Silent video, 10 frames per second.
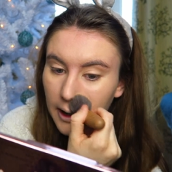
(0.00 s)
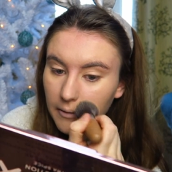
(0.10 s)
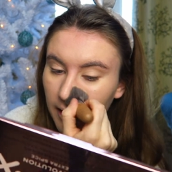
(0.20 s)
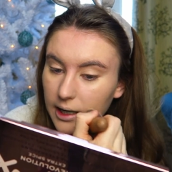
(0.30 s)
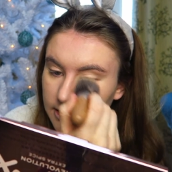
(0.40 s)

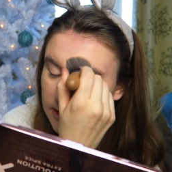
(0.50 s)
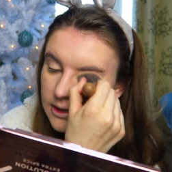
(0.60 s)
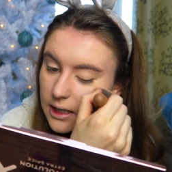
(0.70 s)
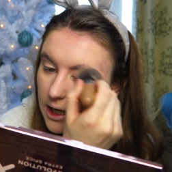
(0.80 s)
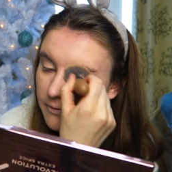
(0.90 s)

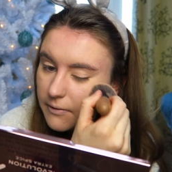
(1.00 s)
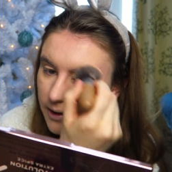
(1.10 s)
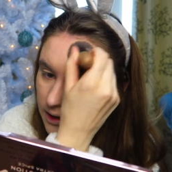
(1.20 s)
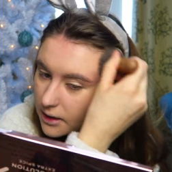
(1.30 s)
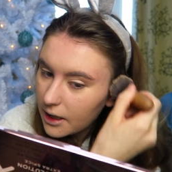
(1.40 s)
Whereas if,
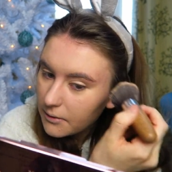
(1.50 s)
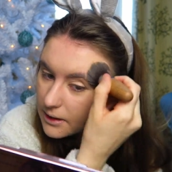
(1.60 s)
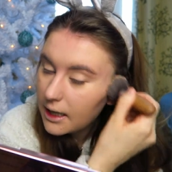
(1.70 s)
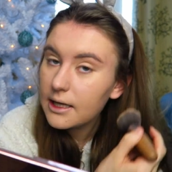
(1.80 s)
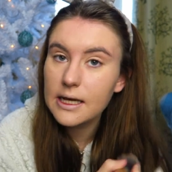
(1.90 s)
you know,
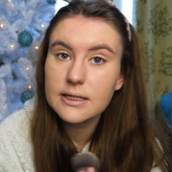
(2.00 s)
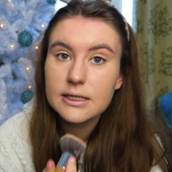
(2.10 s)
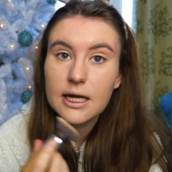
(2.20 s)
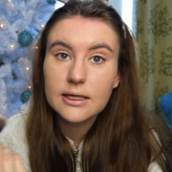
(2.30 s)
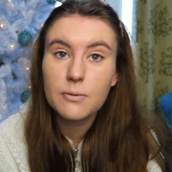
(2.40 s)
like
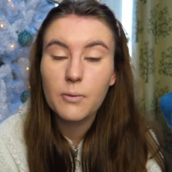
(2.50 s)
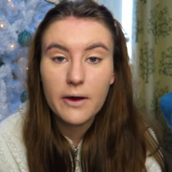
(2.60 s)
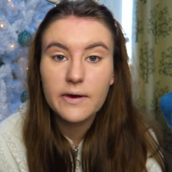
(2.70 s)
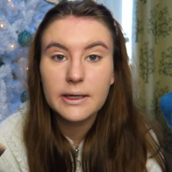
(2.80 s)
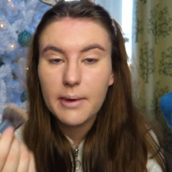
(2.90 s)
yesterday I didn't
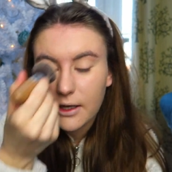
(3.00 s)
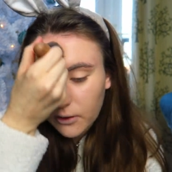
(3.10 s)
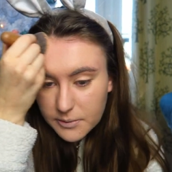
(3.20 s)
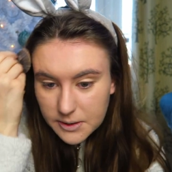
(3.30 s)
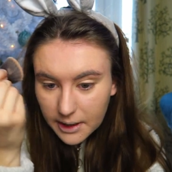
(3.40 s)
wear any
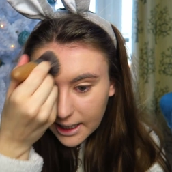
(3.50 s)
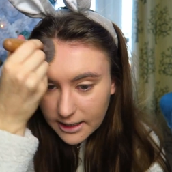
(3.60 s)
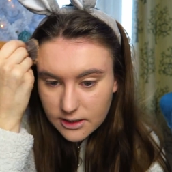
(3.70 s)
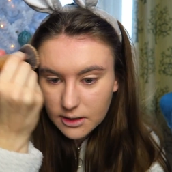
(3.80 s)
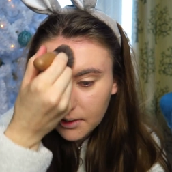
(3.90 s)
makeup, so I
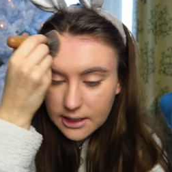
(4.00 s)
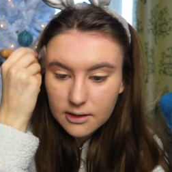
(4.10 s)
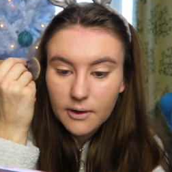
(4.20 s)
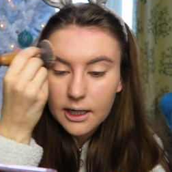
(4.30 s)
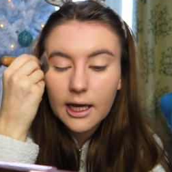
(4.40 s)
can do
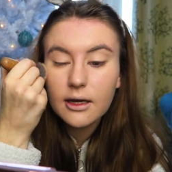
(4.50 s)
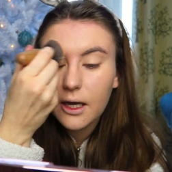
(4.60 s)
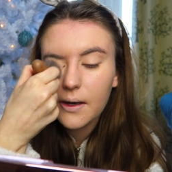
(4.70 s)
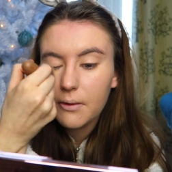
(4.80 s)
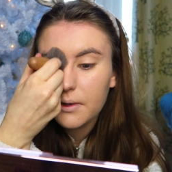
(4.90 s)
either. I can
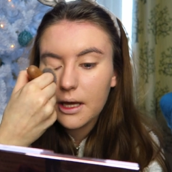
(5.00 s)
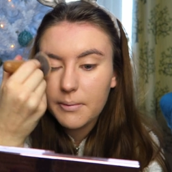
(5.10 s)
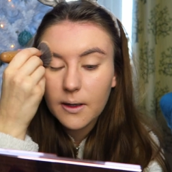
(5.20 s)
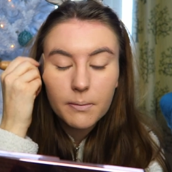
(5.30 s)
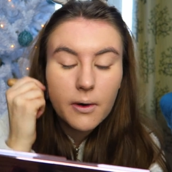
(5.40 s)
go out without
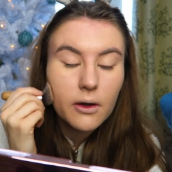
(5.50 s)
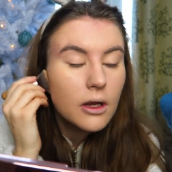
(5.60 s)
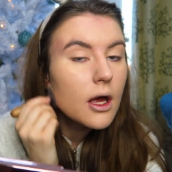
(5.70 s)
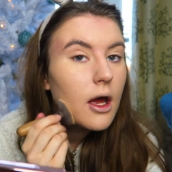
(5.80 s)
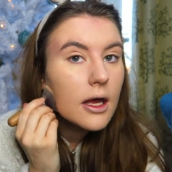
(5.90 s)
makeup on.
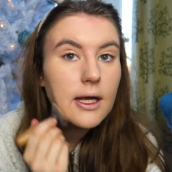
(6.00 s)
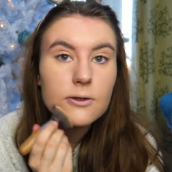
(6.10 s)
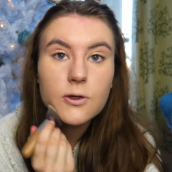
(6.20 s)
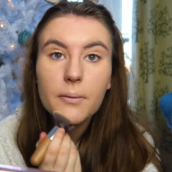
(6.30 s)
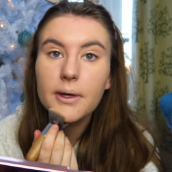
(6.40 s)

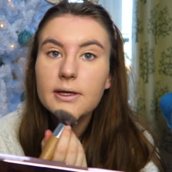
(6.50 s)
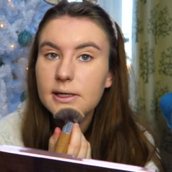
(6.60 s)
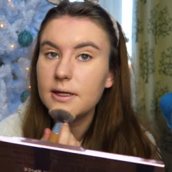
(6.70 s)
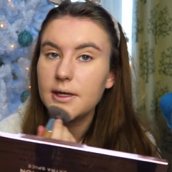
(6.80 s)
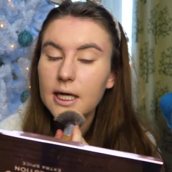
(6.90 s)
It's not because
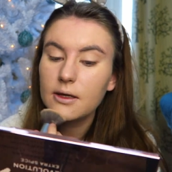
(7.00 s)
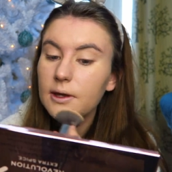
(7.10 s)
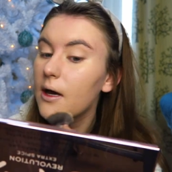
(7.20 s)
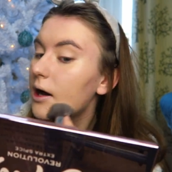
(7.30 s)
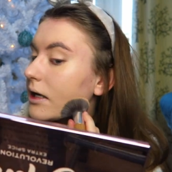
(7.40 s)
I think
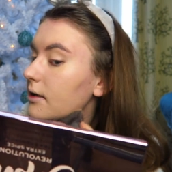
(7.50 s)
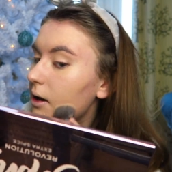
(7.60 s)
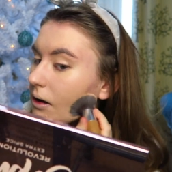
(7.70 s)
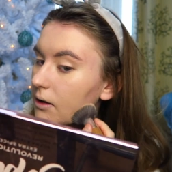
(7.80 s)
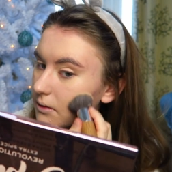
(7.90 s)
that I
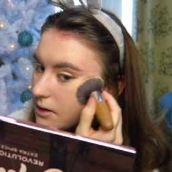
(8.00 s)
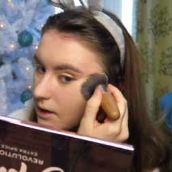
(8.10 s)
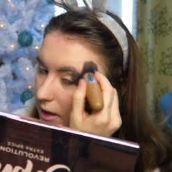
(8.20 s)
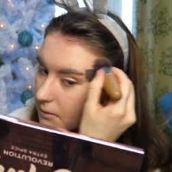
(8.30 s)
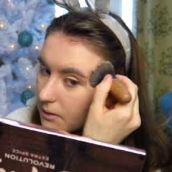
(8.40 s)
can't, you
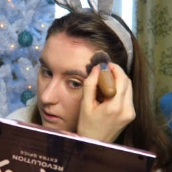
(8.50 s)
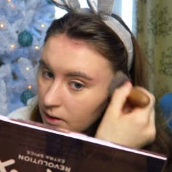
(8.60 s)
know,